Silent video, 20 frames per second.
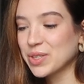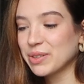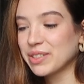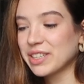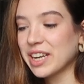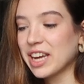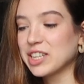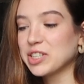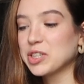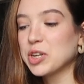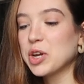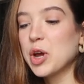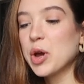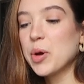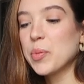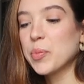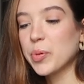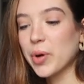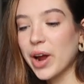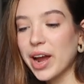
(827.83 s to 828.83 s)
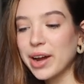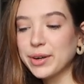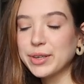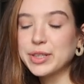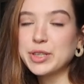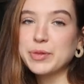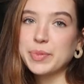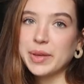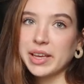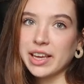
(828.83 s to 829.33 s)
to attend prior
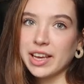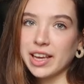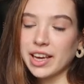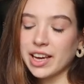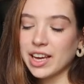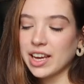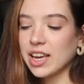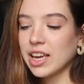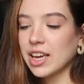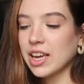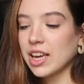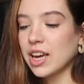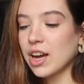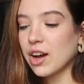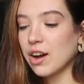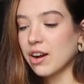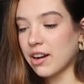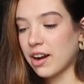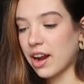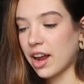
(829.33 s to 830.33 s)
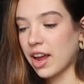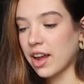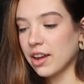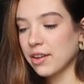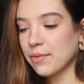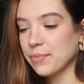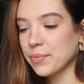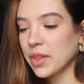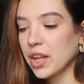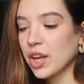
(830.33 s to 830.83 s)
to being
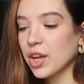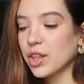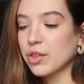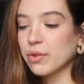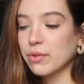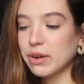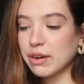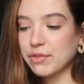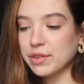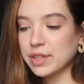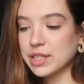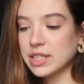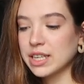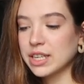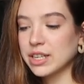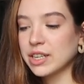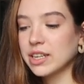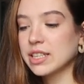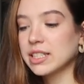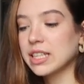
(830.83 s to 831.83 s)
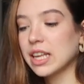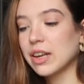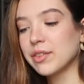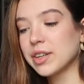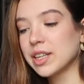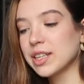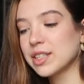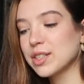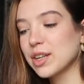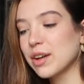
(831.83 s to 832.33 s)
RA. The reference letter is
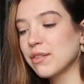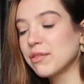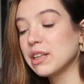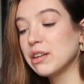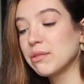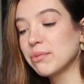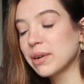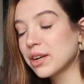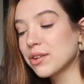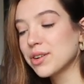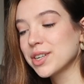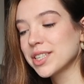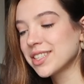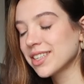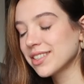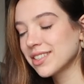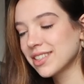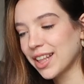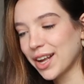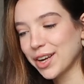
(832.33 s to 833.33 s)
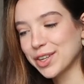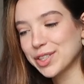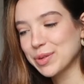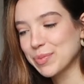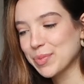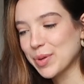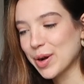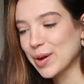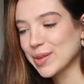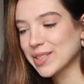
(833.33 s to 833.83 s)
evidence of the rigorous
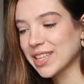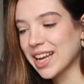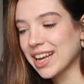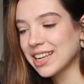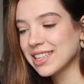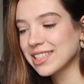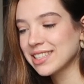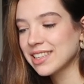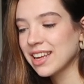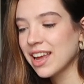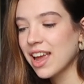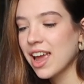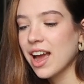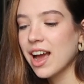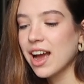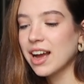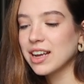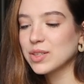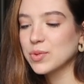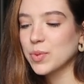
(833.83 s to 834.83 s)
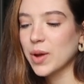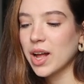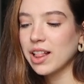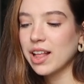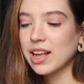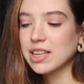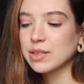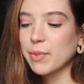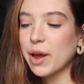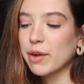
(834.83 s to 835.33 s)
selection process, as well
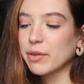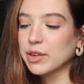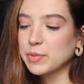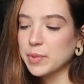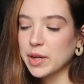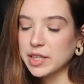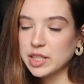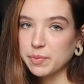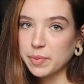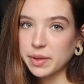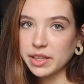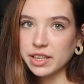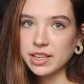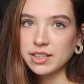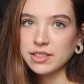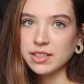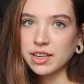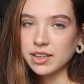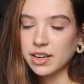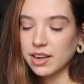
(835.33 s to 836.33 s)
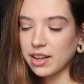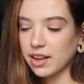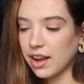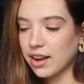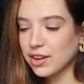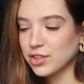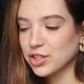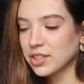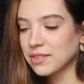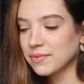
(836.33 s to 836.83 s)
as my responsibilities and
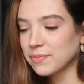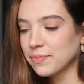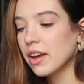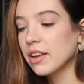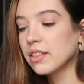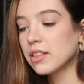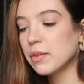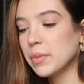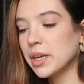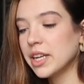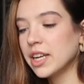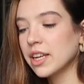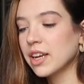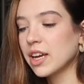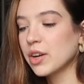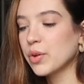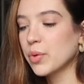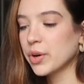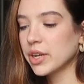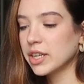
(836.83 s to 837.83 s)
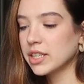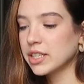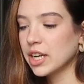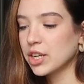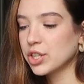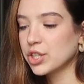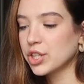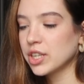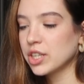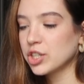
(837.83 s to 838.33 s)
dedication. The meeting and
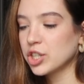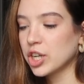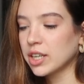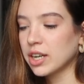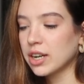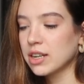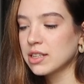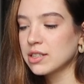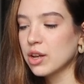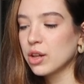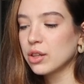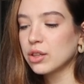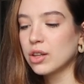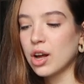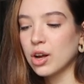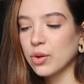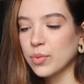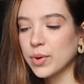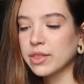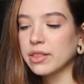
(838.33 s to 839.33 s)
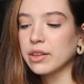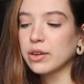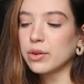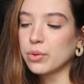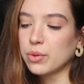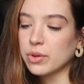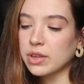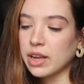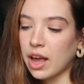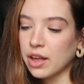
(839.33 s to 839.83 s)
orientation agendas, along with the
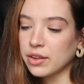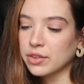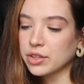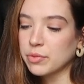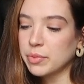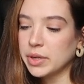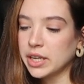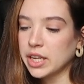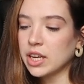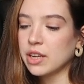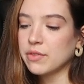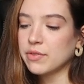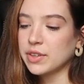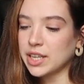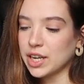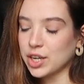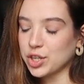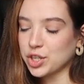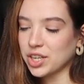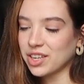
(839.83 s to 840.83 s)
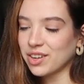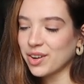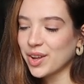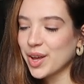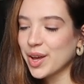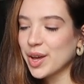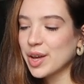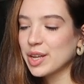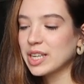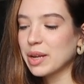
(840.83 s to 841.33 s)
Google Calendar meeting invitation,
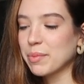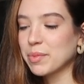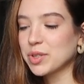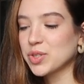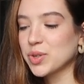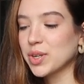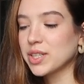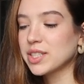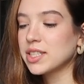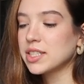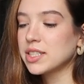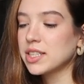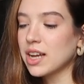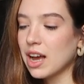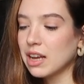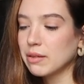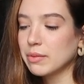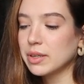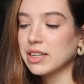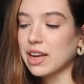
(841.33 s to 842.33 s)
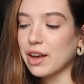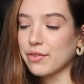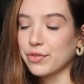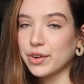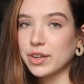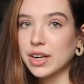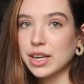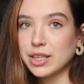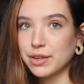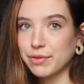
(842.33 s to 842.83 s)
demonstrates the time and
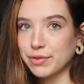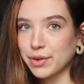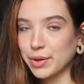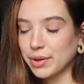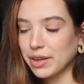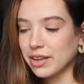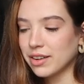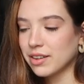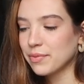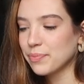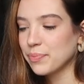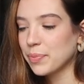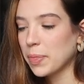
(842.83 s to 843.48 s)
effort I devoted.